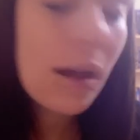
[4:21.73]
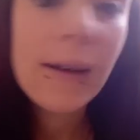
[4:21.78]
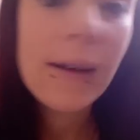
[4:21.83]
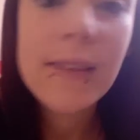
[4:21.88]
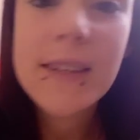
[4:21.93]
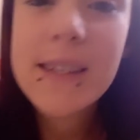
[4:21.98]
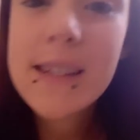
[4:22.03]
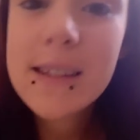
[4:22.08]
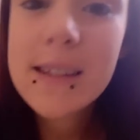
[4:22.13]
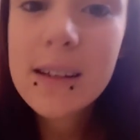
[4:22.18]

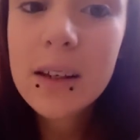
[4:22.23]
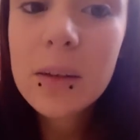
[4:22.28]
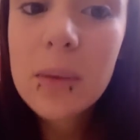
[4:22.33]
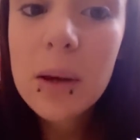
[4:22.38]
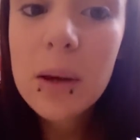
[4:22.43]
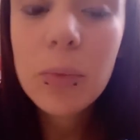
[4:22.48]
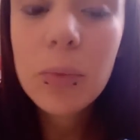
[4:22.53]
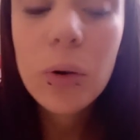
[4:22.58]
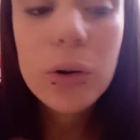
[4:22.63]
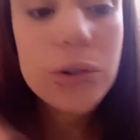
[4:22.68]
And this isn't going to
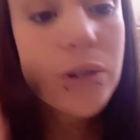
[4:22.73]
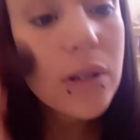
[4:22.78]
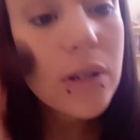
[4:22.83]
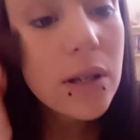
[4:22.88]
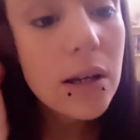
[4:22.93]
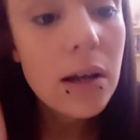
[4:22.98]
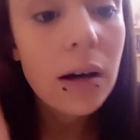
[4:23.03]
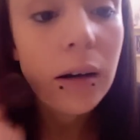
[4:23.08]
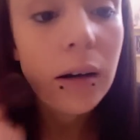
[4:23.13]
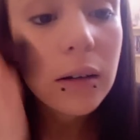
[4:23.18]
be a
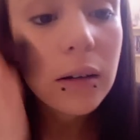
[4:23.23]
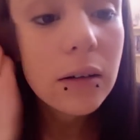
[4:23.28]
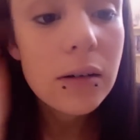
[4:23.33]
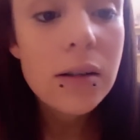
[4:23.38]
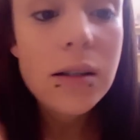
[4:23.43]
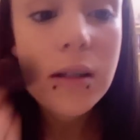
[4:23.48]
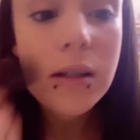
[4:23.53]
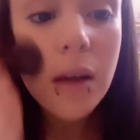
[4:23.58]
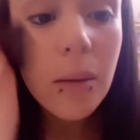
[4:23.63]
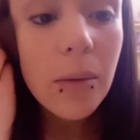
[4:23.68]
bronze look,
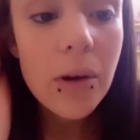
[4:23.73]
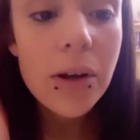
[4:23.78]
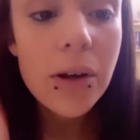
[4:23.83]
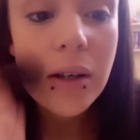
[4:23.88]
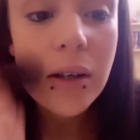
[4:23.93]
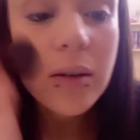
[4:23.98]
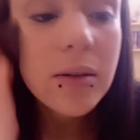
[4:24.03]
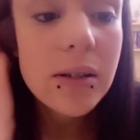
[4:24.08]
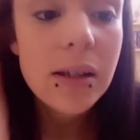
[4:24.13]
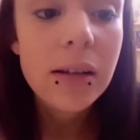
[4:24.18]
so I'm only
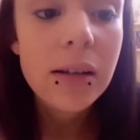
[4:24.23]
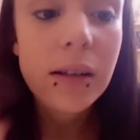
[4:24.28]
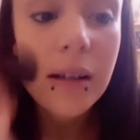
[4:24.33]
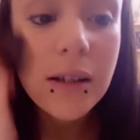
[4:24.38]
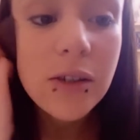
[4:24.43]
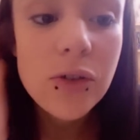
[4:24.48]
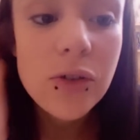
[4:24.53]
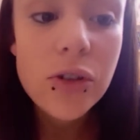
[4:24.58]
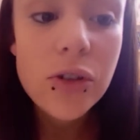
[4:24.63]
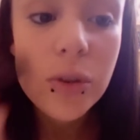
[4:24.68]
using
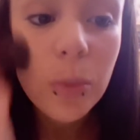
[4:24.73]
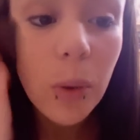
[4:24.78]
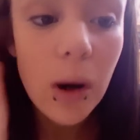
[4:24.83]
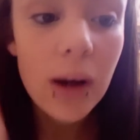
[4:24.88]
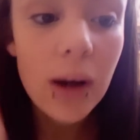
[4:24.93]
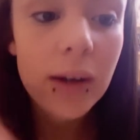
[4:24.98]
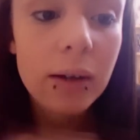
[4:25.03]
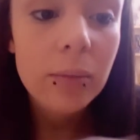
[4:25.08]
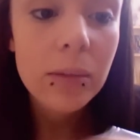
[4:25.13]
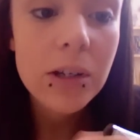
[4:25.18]
this just to
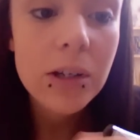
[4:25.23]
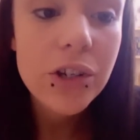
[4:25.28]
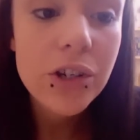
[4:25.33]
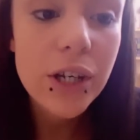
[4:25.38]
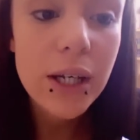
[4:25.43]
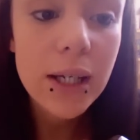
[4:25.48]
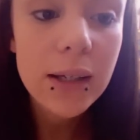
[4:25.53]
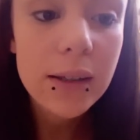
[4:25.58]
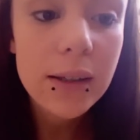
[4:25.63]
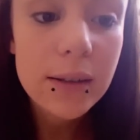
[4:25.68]
brighten up my
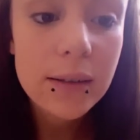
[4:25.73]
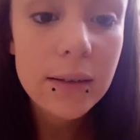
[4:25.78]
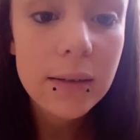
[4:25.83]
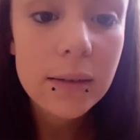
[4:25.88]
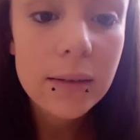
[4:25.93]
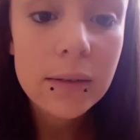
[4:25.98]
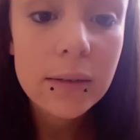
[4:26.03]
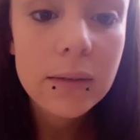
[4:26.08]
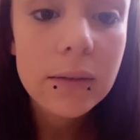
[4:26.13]
cheeks.